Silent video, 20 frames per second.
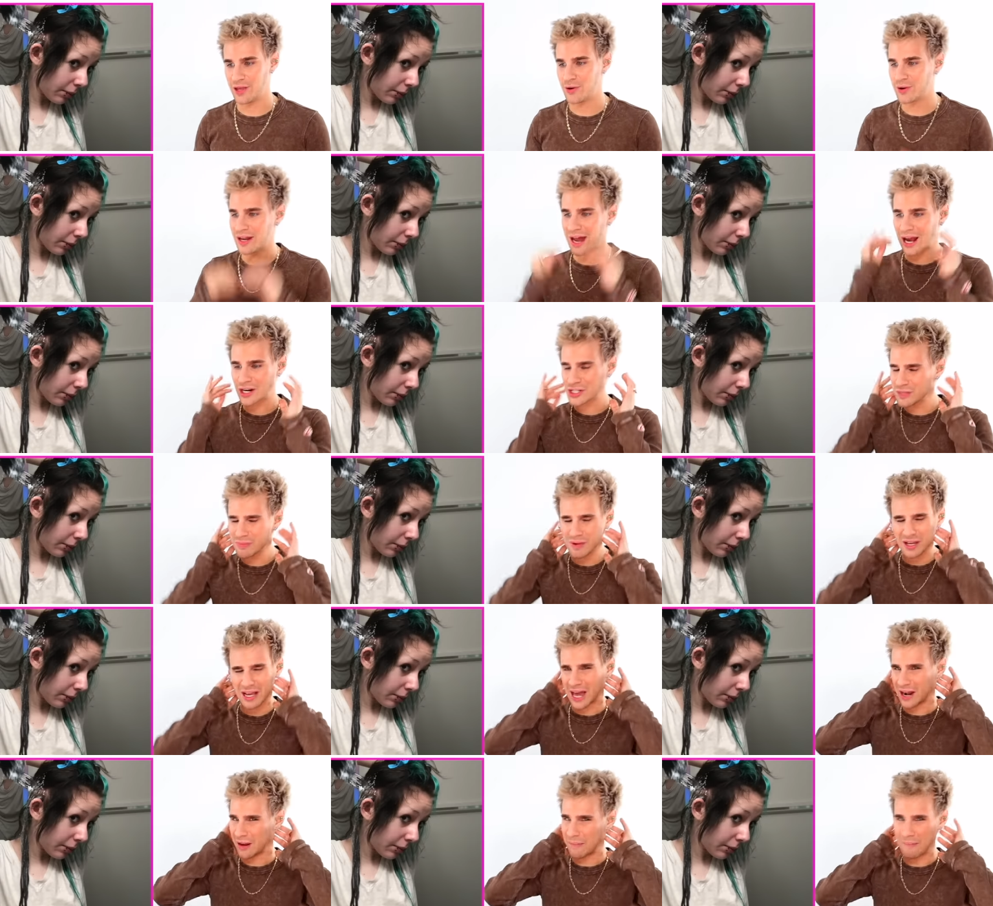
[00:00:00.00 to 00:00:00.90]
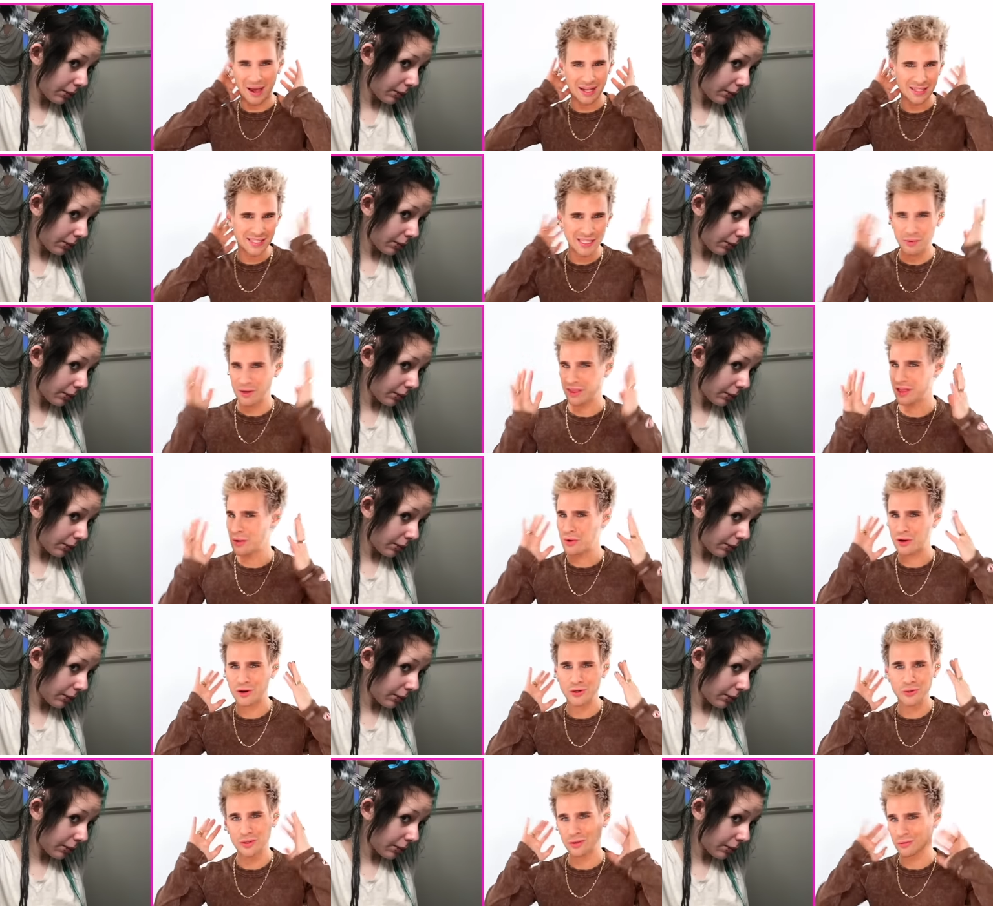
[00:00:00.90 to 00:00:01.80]
Speaker 1: You can actually be kind of messy with it
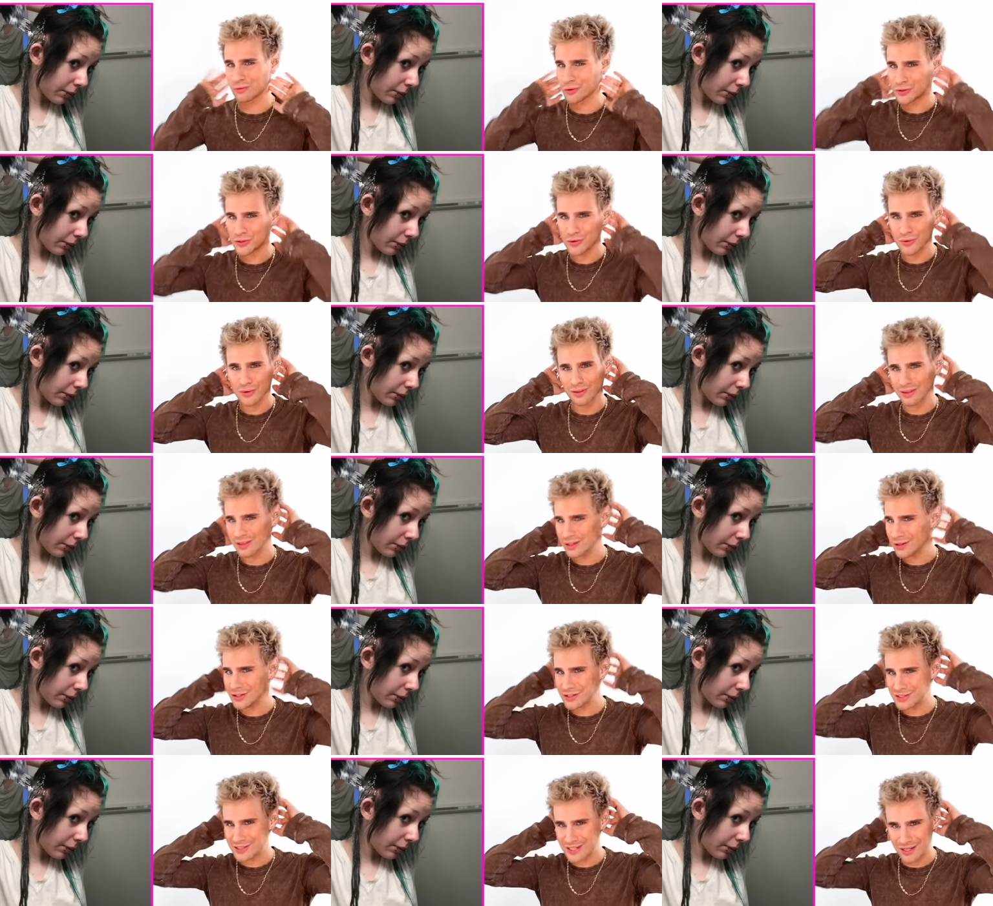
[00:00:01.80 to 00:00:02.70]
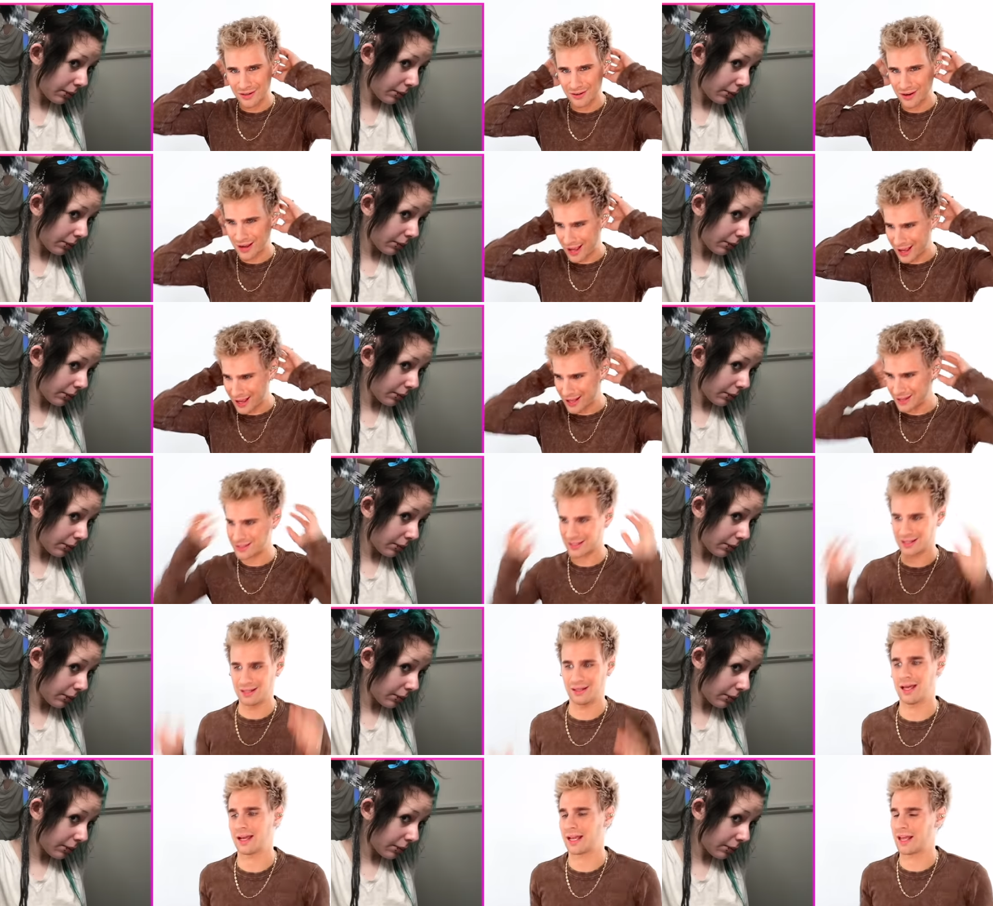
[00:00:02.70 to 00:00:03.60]
when you're doing the roots. You can literally just take your hands
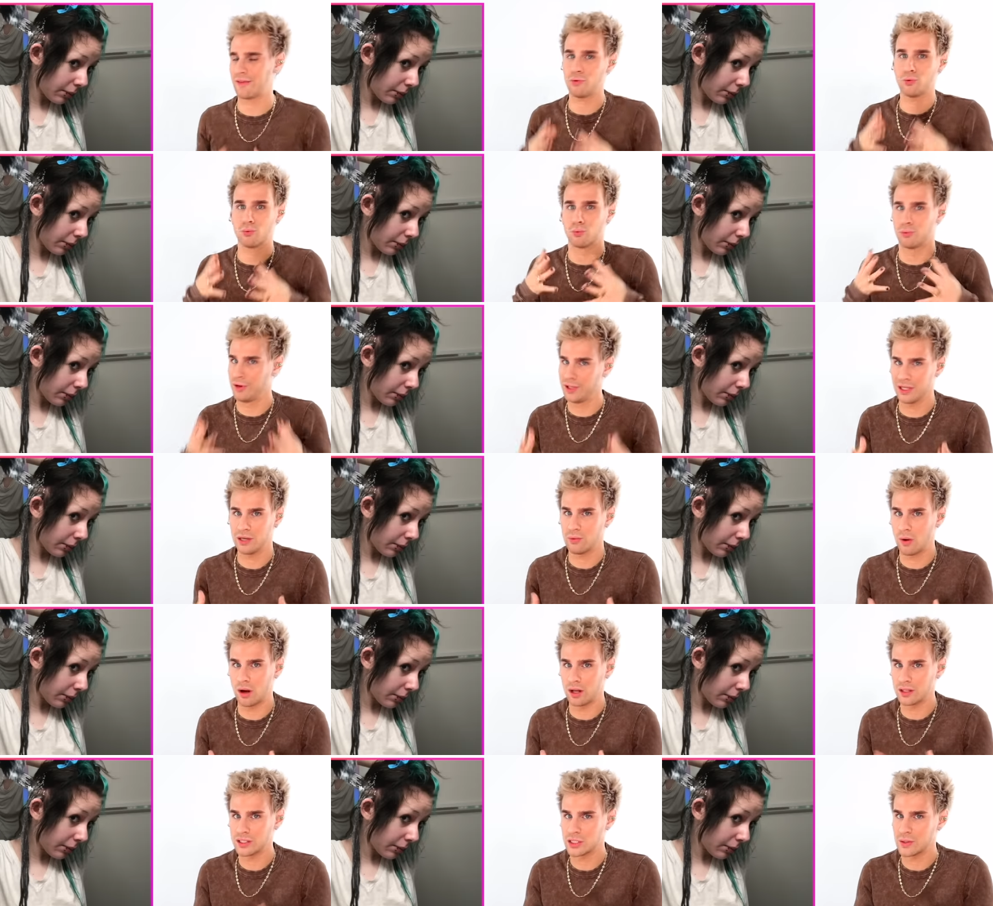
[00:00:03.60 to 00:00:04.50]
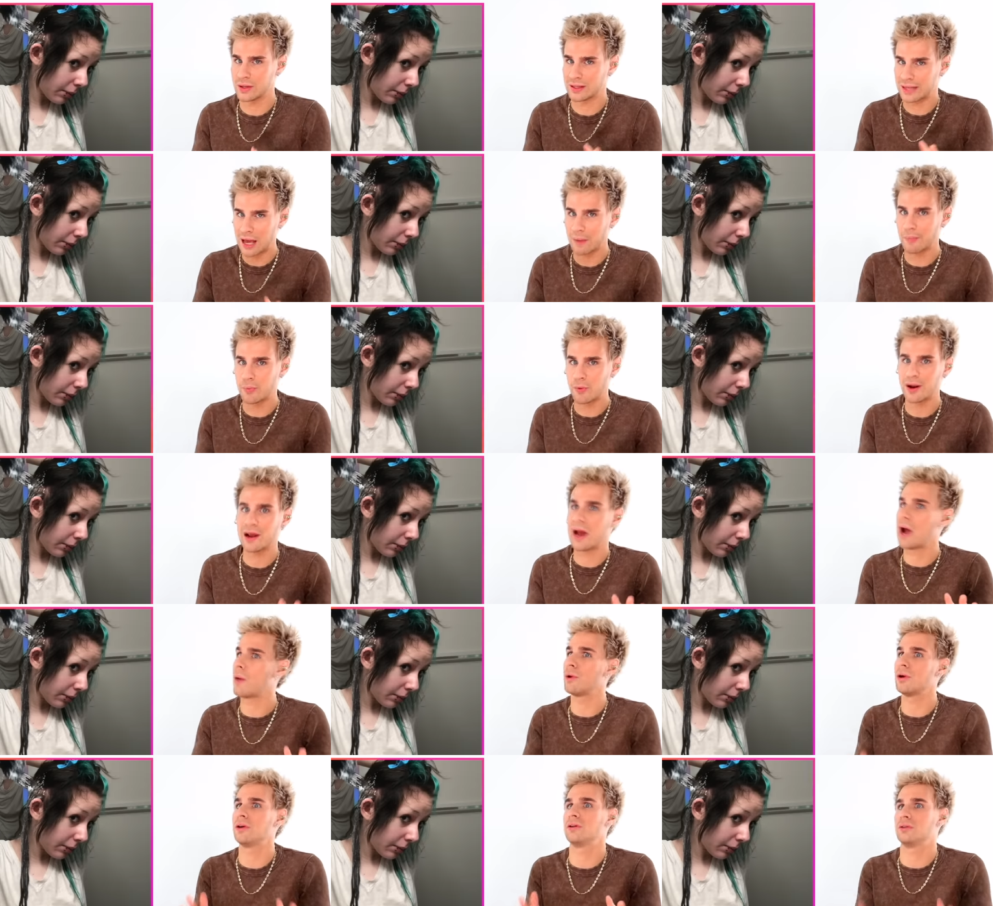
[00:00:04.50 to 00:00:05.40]
and like, if you really want to at that point,
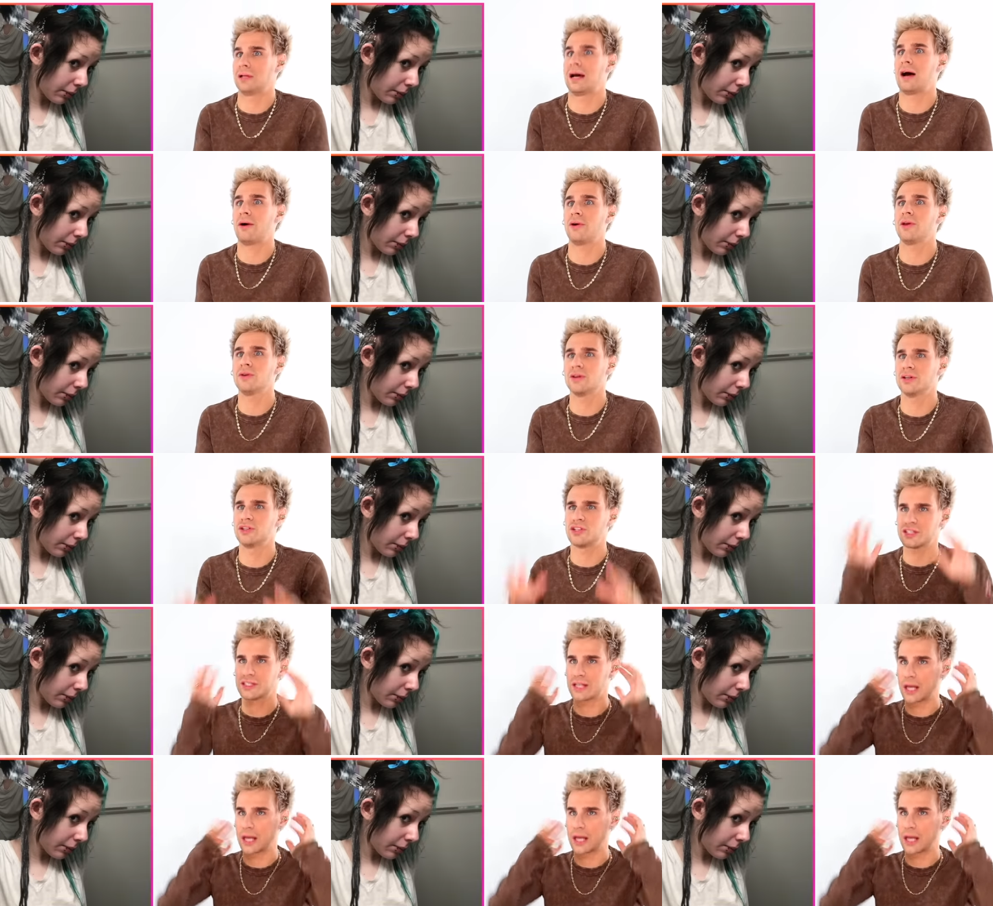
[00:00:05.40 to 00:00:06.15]
I will allow you to just